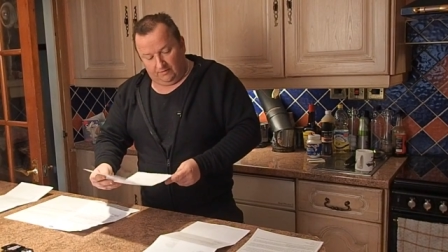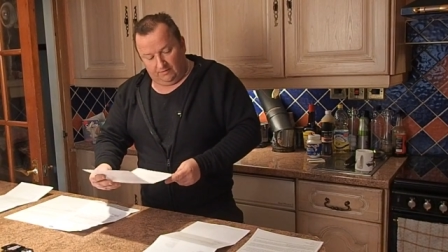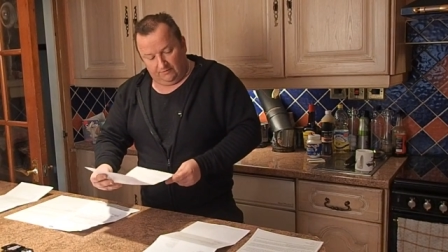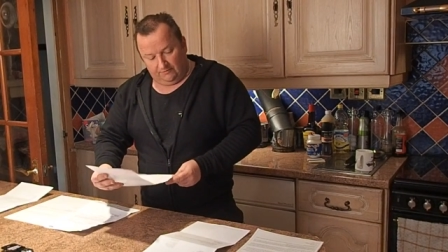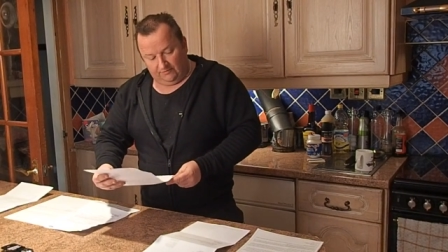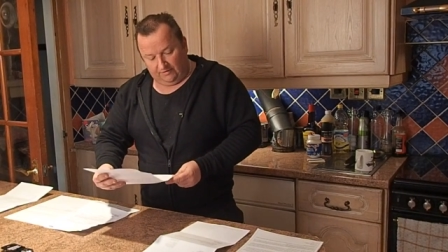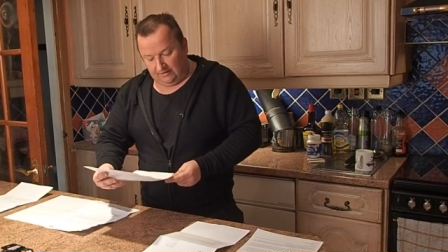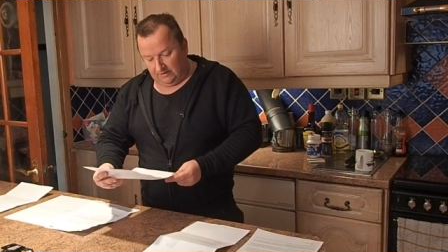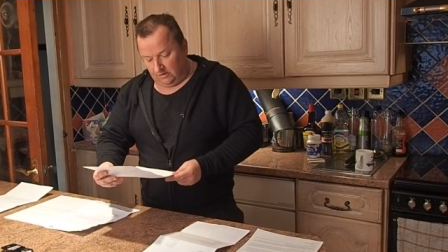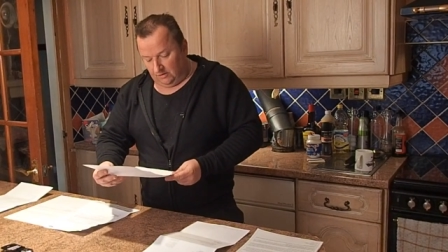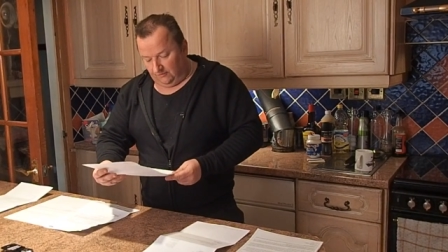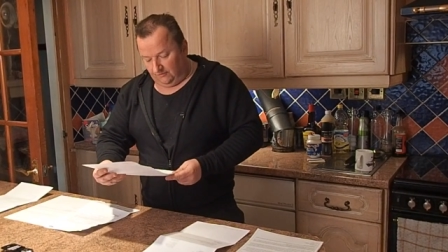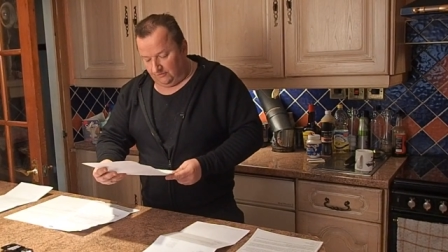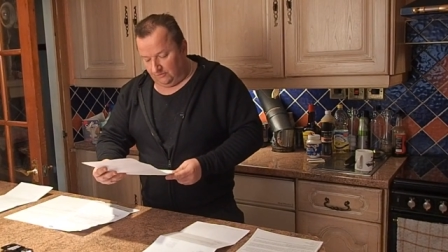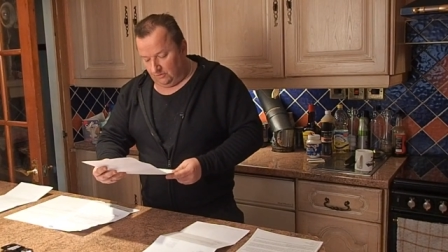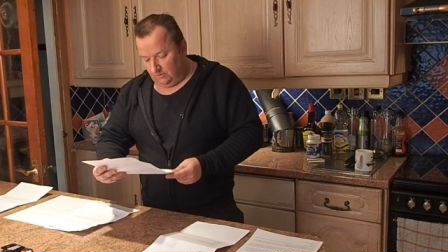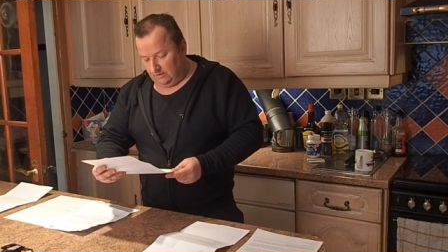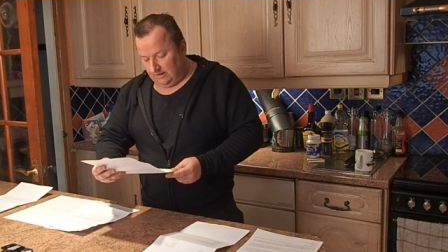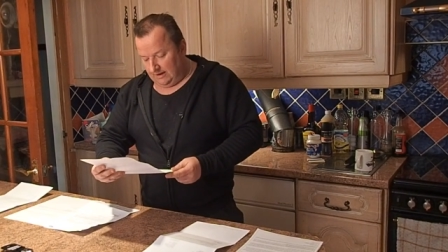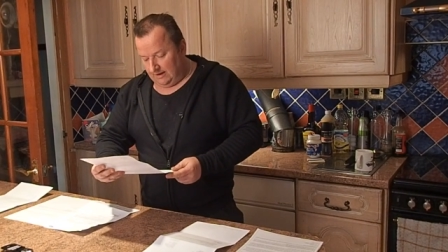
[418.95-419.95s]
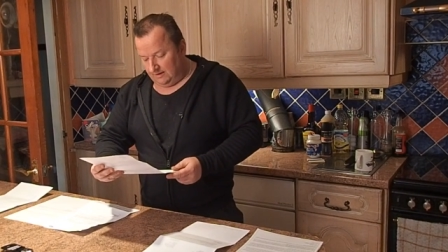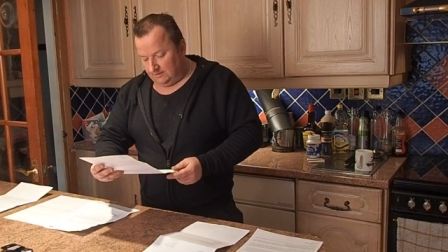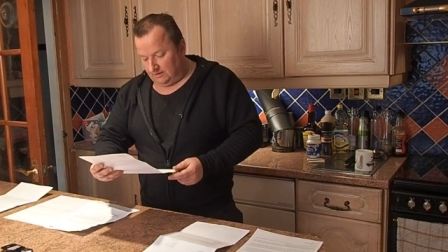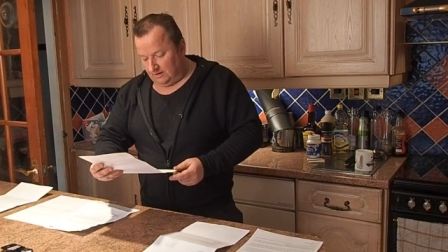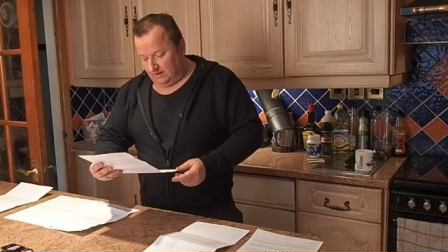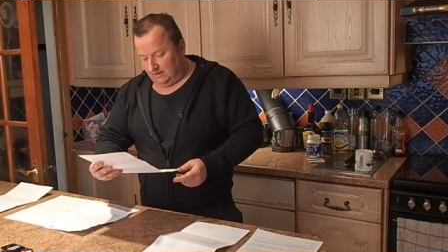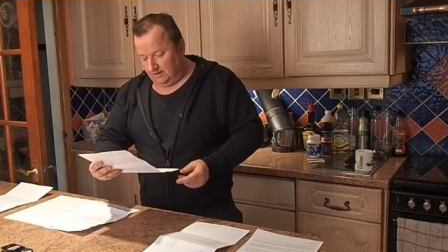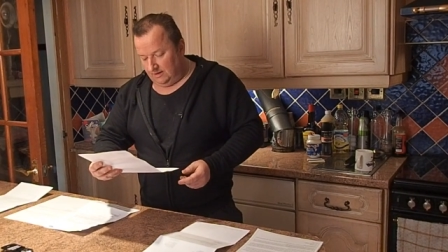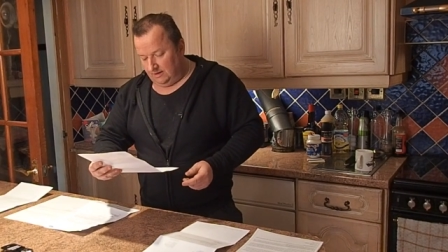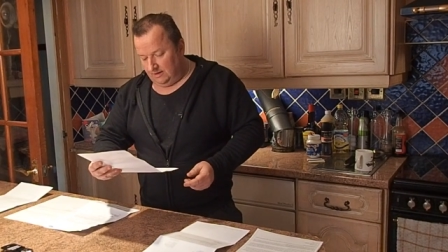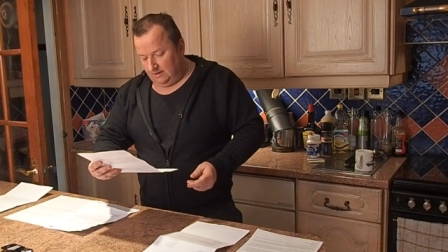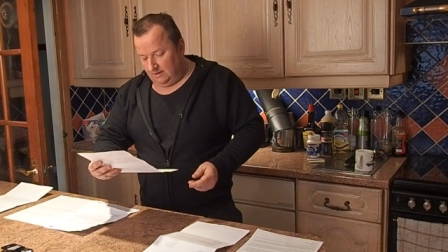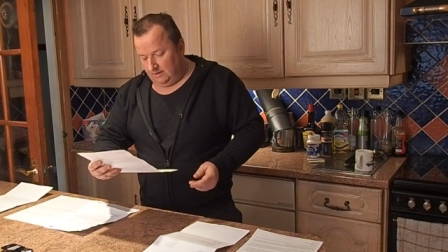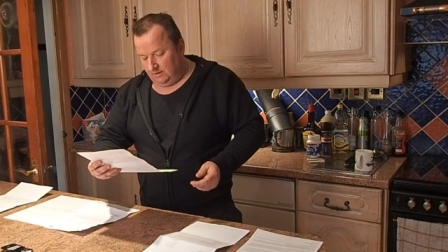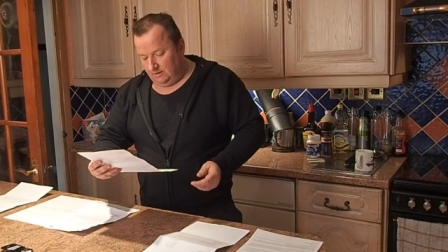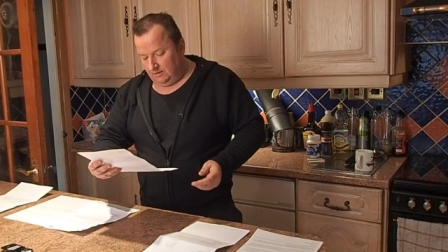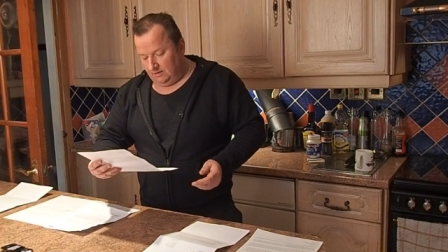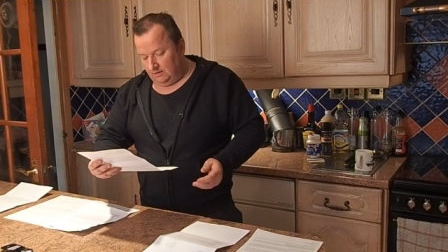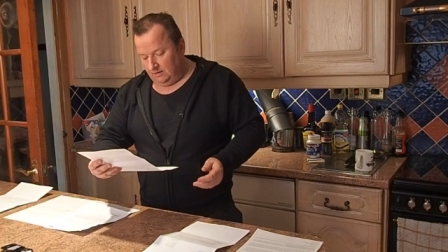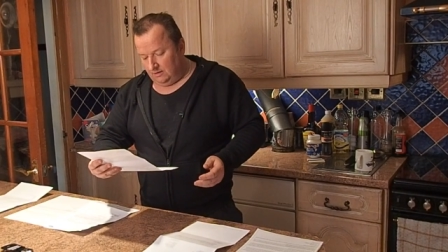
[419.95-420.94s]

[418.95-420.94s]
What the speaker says: Thank you for your letter dating